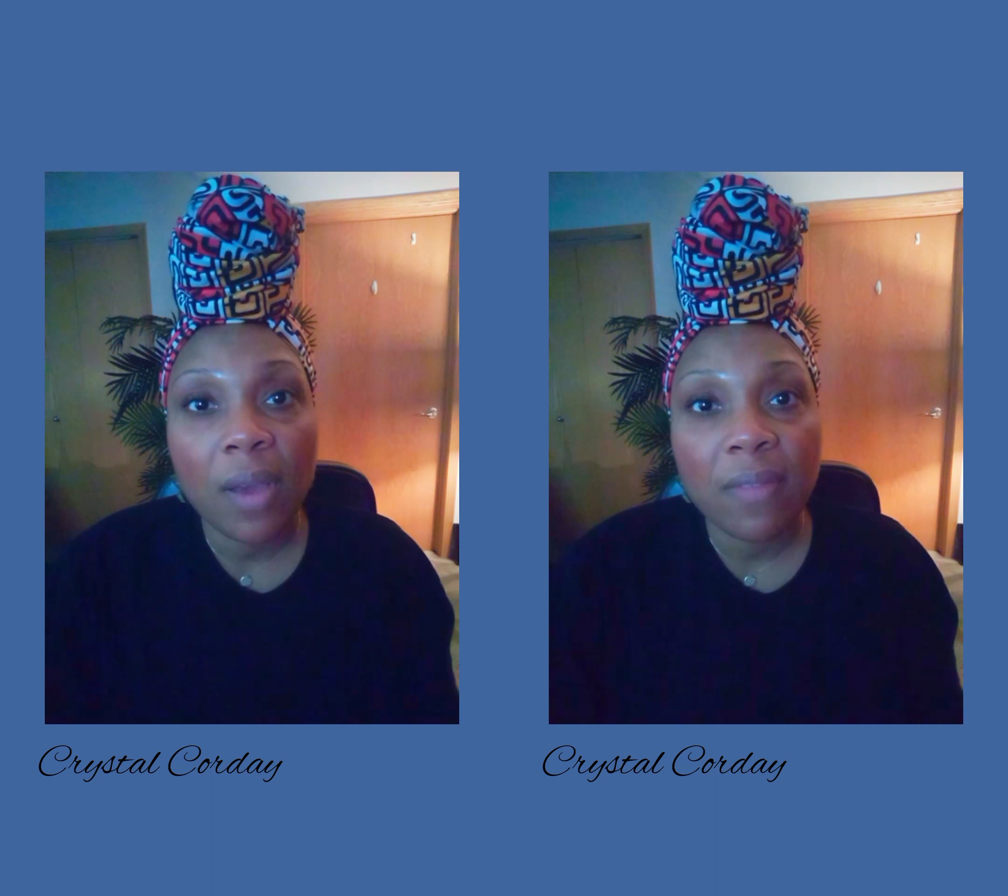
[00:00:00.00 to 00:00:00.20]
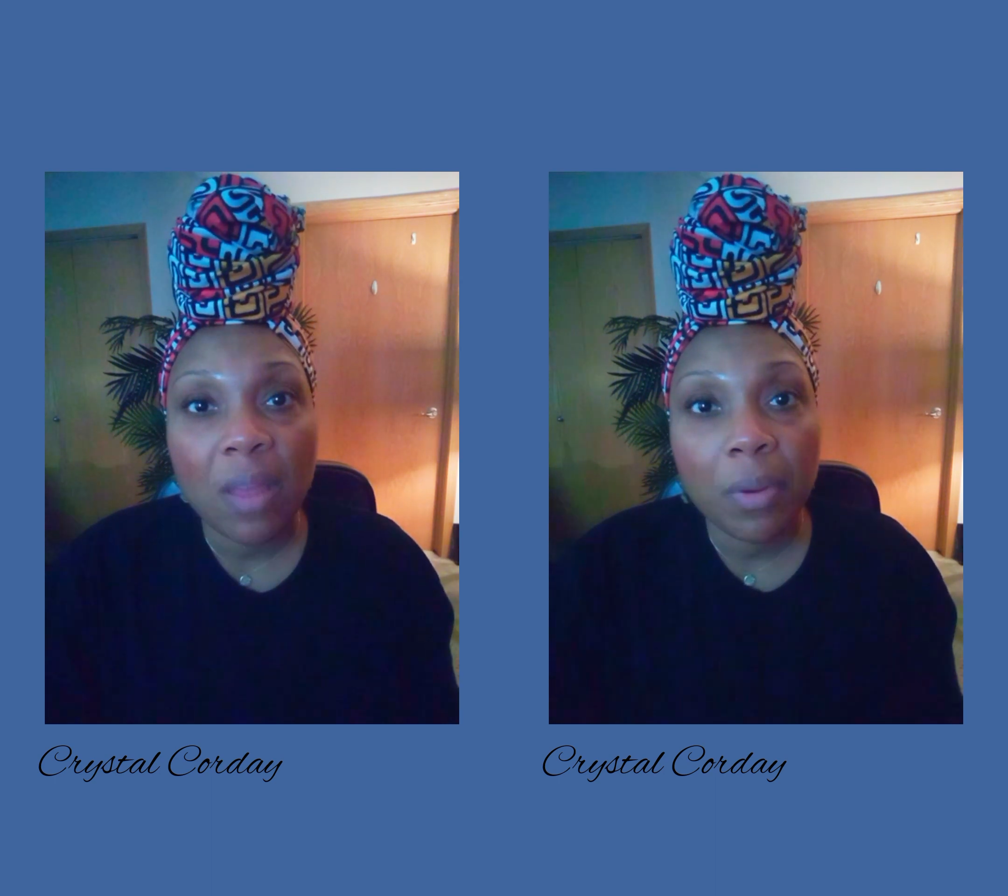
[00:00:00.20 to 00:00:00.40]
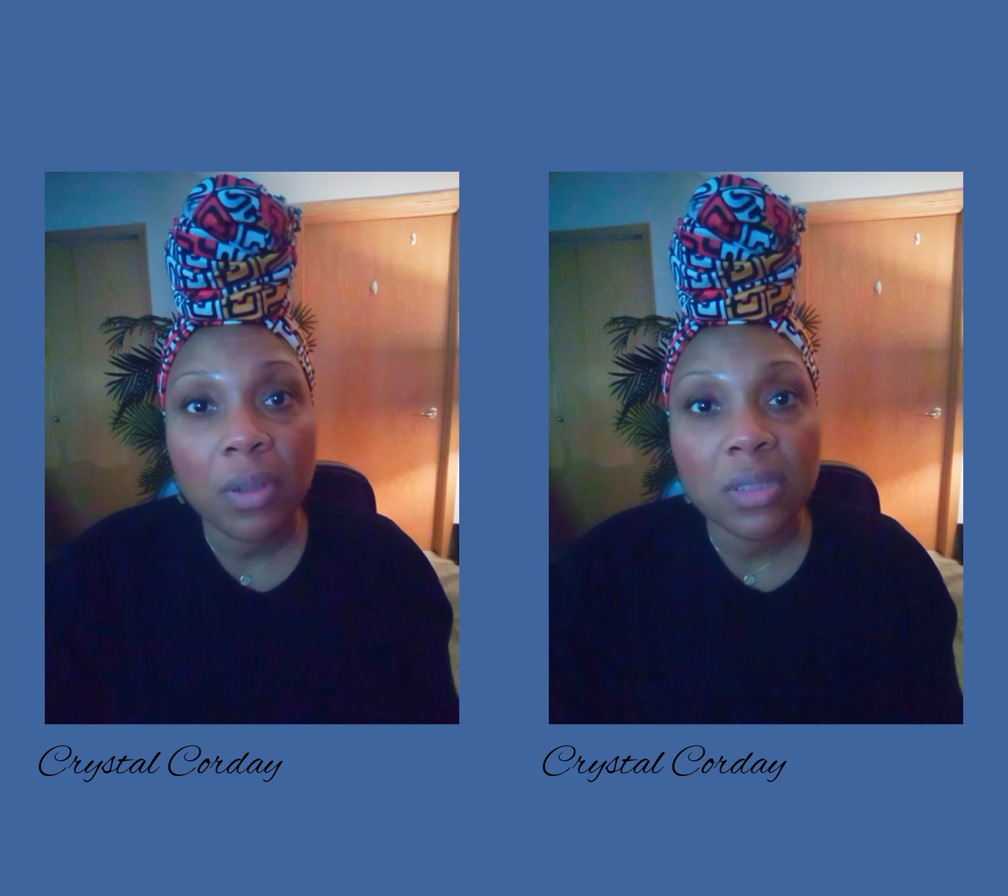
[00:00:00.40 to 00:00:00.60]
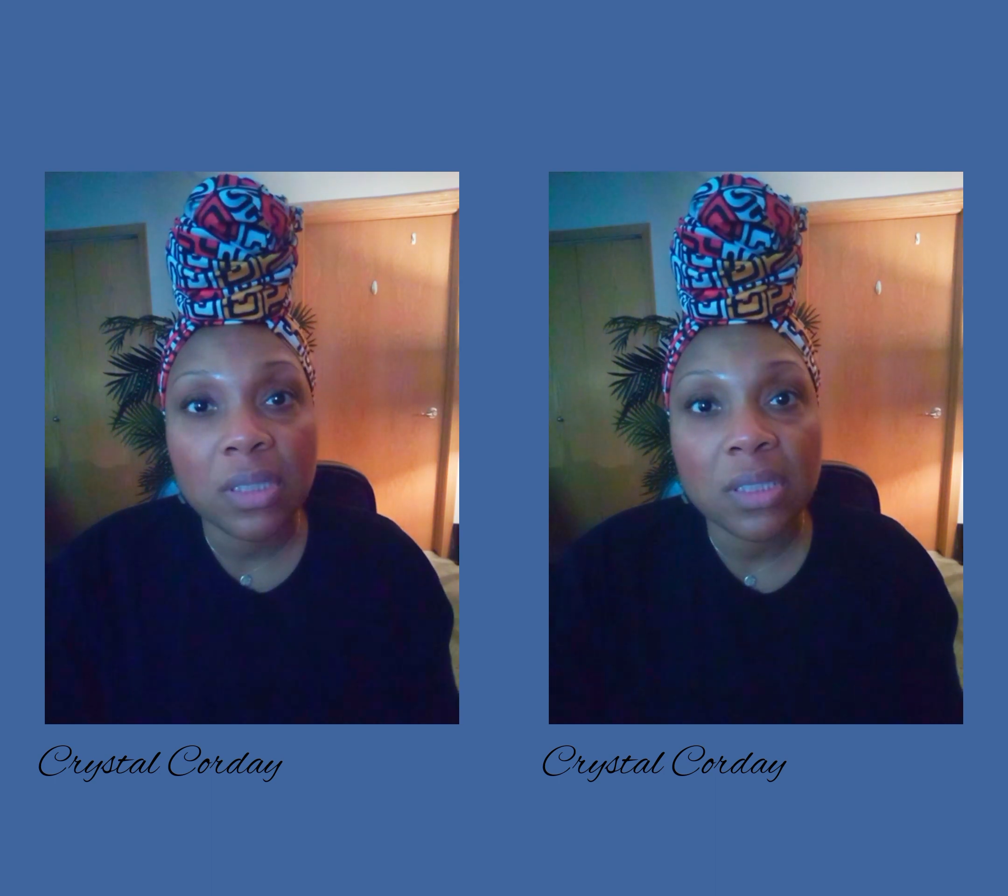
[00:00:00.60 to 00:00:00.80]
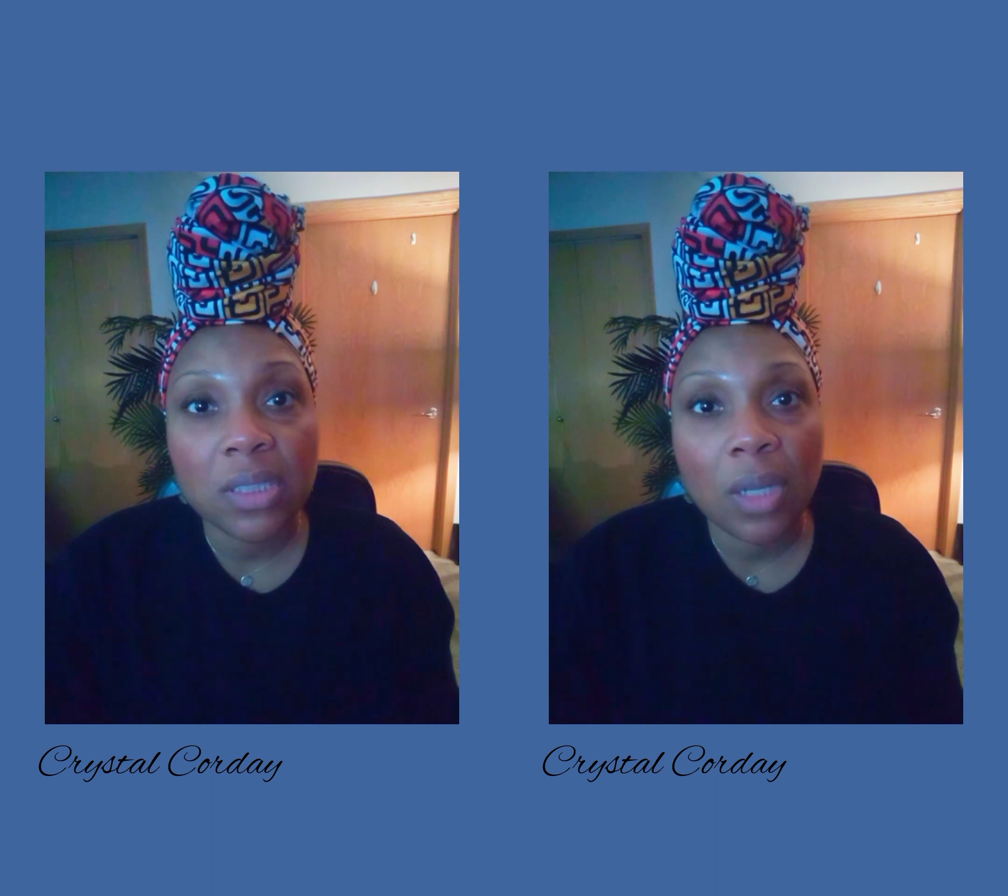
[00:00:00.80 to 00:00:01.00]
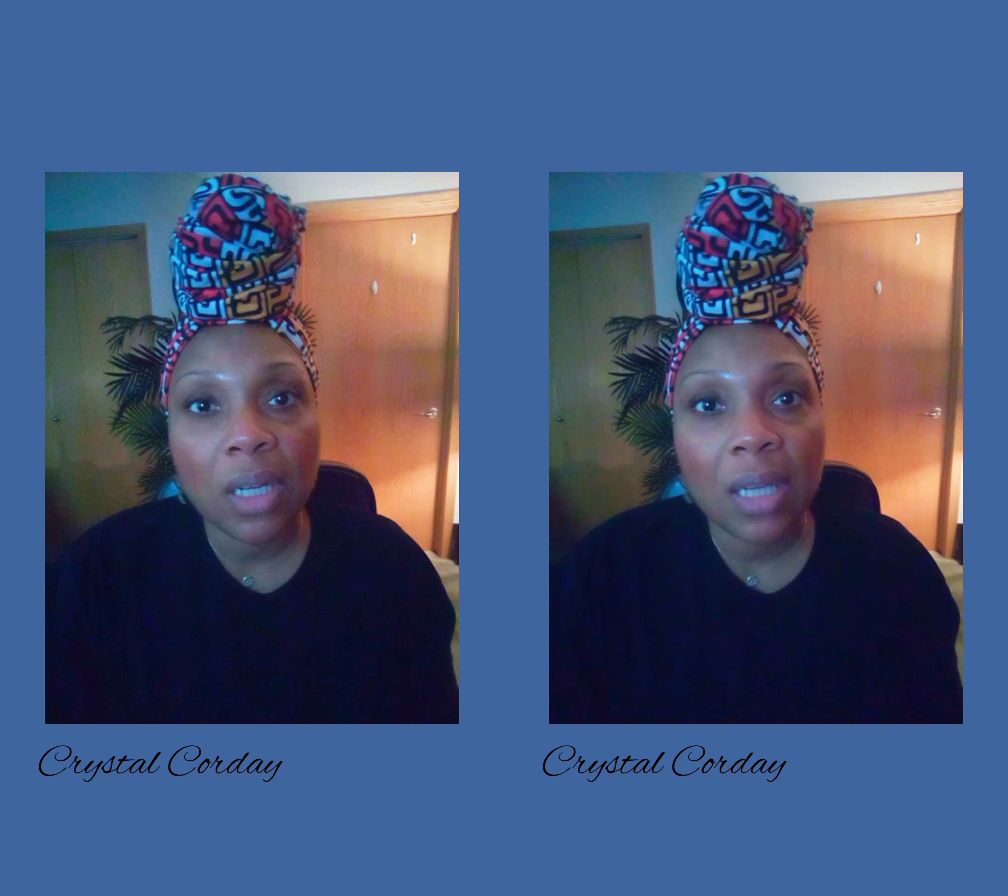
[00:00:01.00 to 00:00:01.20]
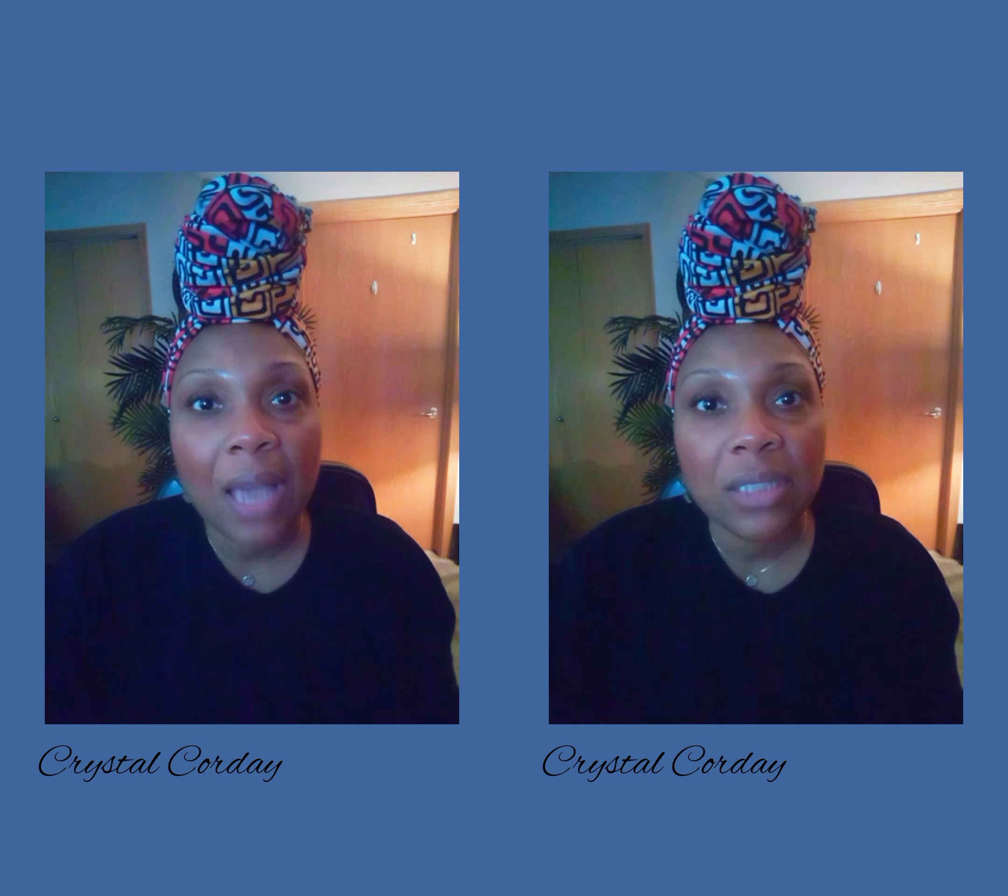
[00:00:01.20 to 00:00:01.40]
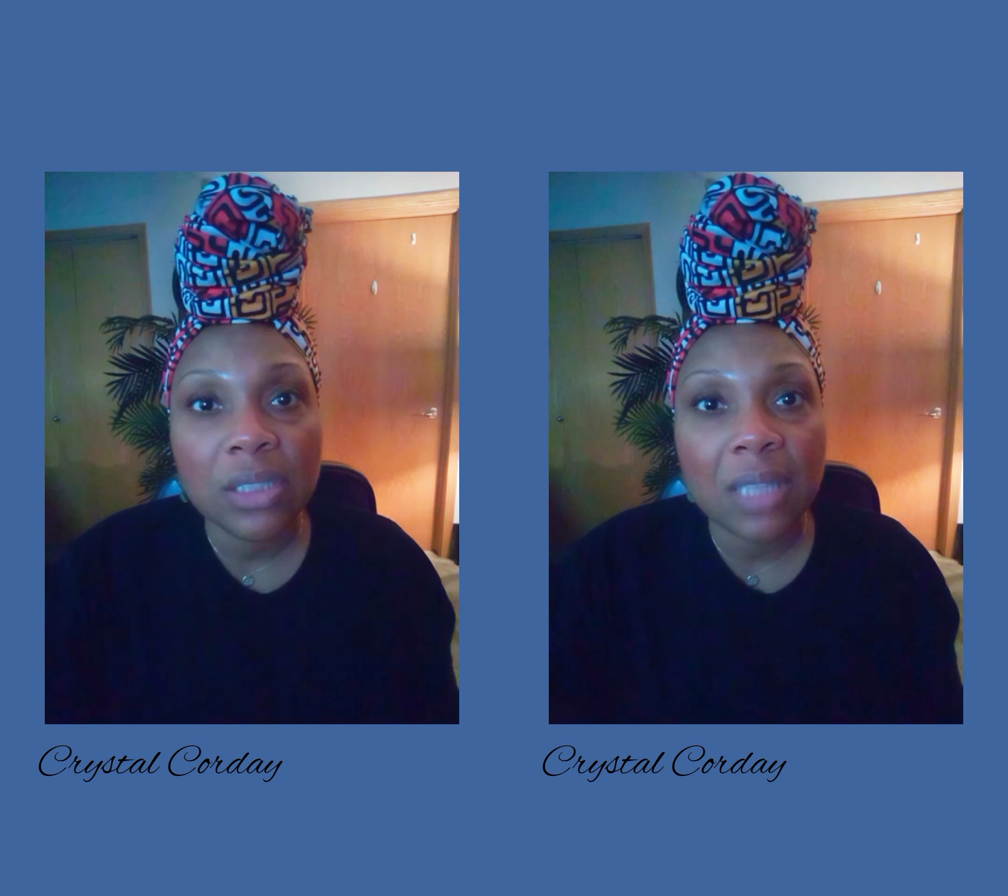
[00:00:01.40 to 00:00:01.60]
if that person is still
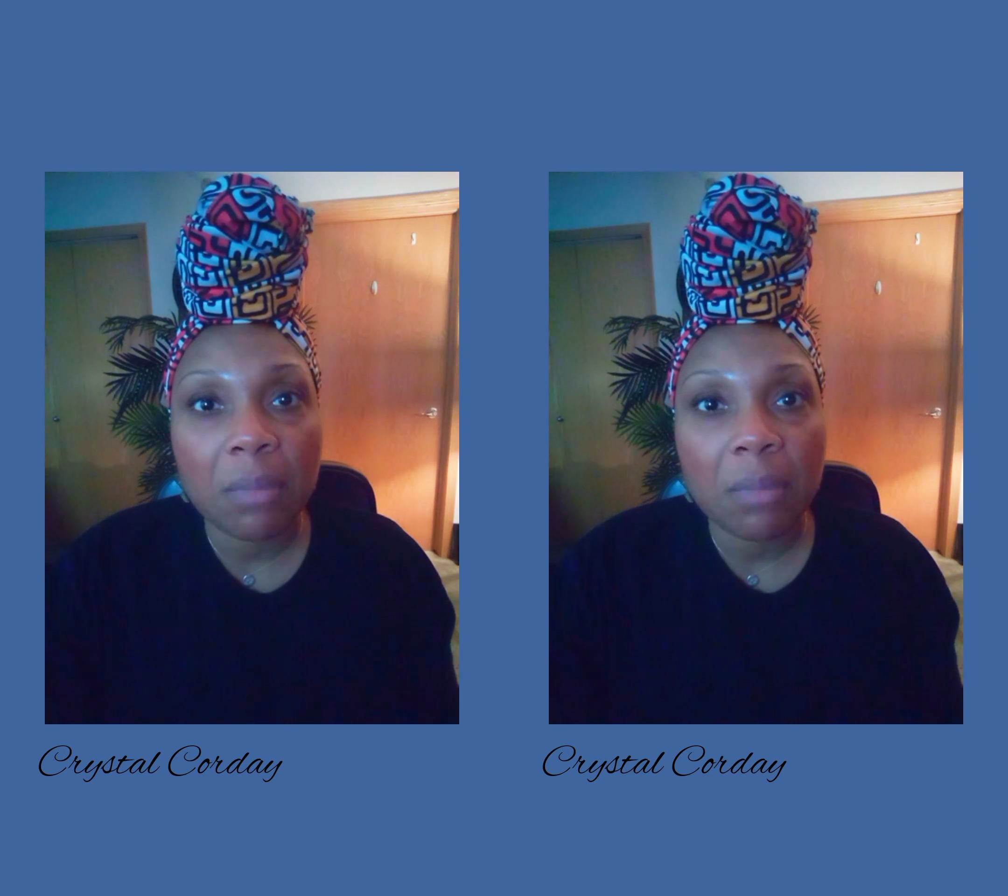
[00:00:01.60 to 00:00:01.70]
unconscious,